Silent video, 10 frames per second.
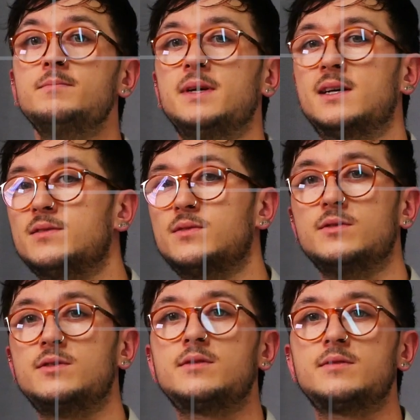because
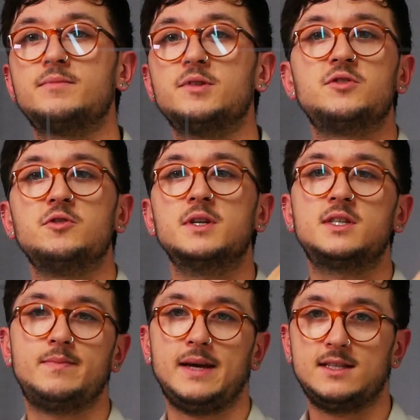there's too much
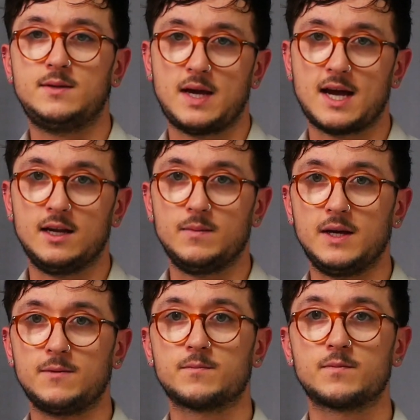space behind me.